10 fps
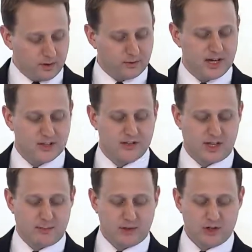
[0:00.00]
number of
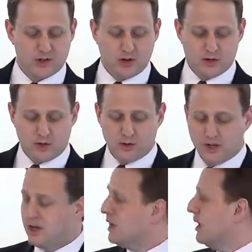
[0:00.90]
reasons that I'm going to show
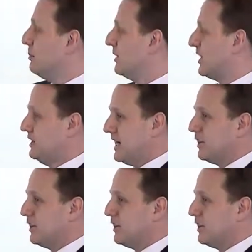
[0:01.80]
you. But the